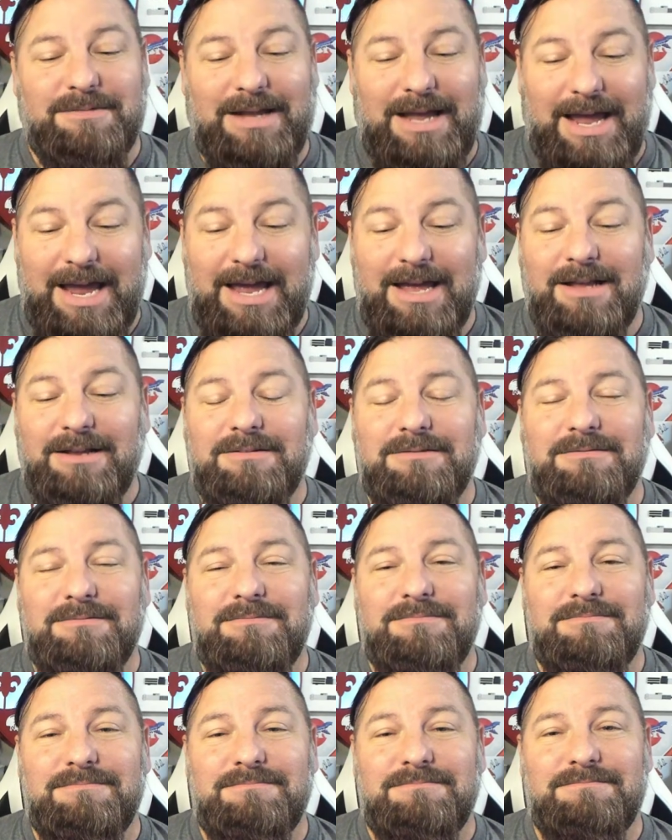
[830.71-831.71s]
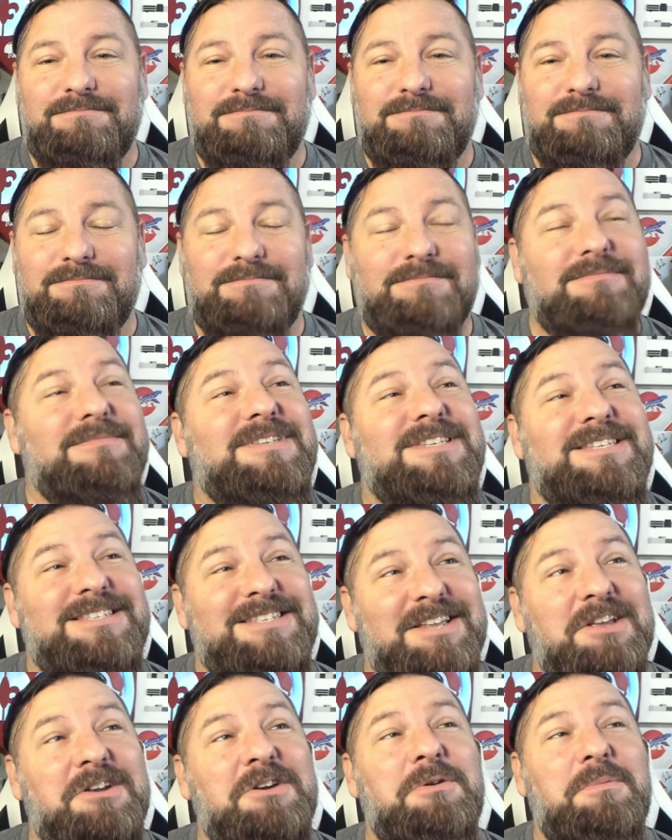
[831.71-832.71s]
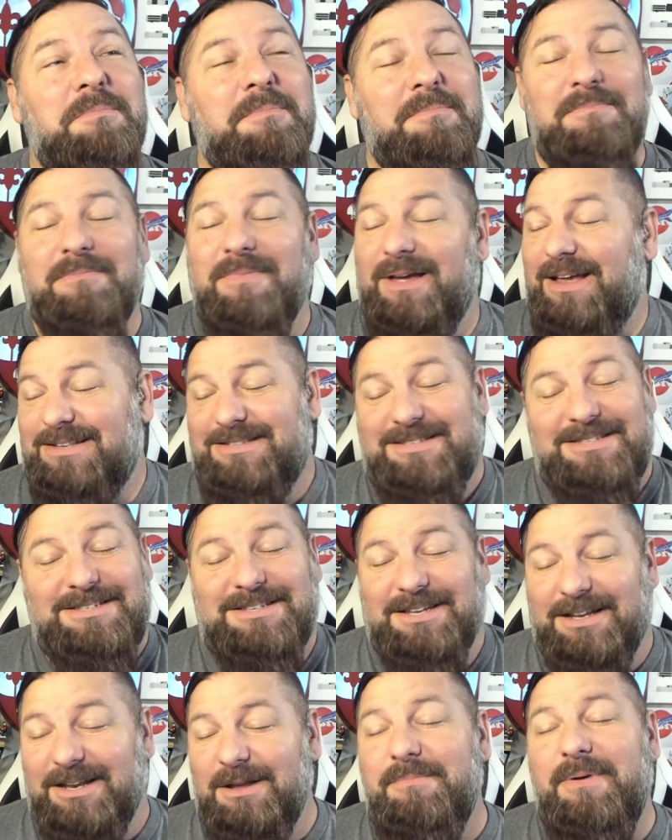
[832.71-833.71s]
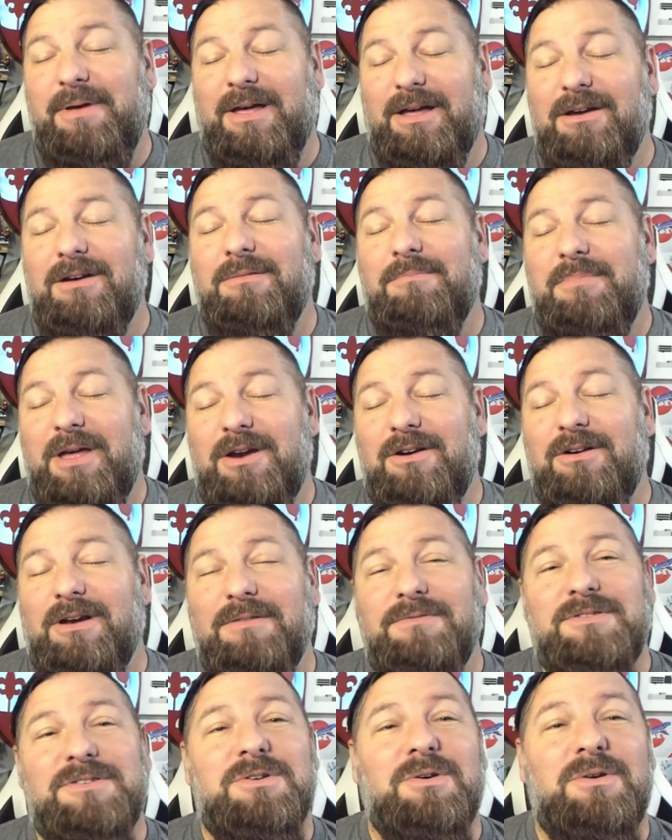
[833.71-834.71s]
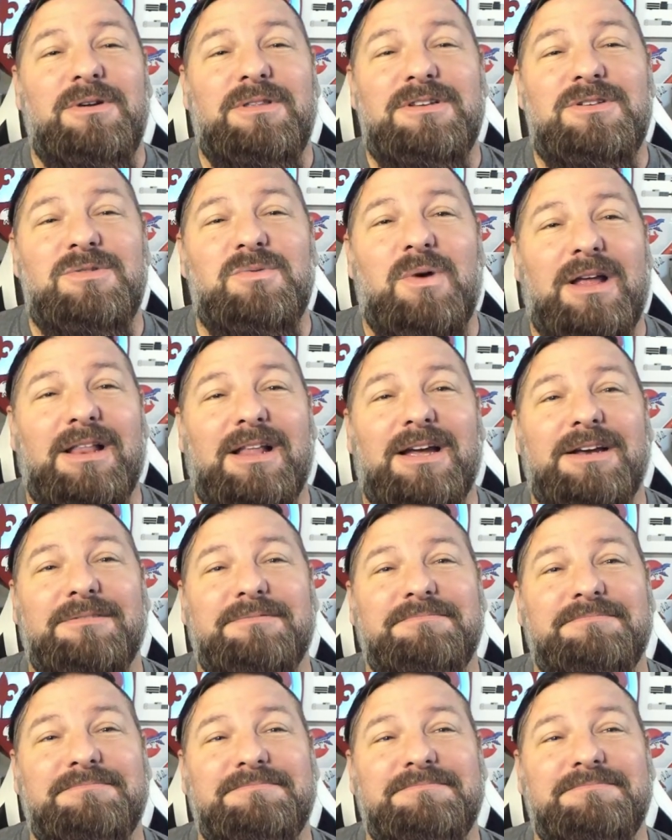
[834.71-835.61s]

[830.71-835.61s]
And it's still a better love story than Twilight.